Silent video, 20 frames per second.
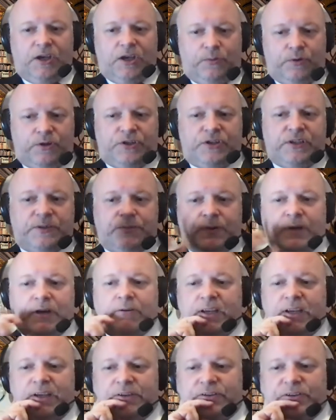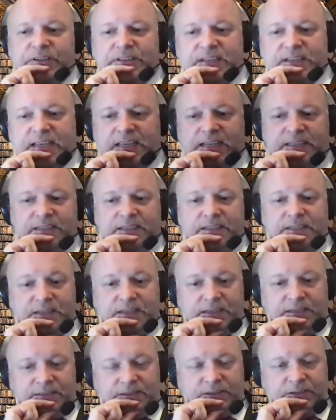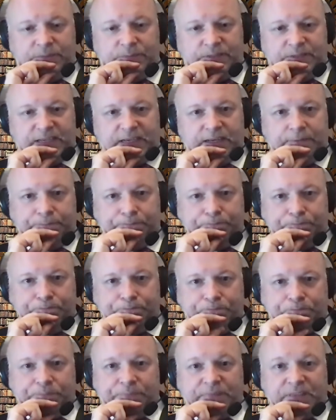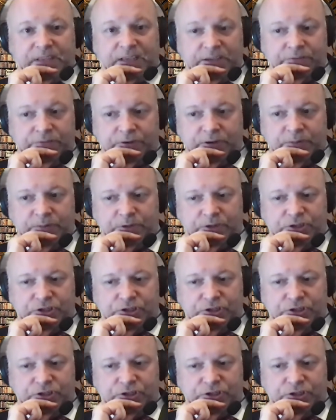which is where I understand Deen comes in. Thank you very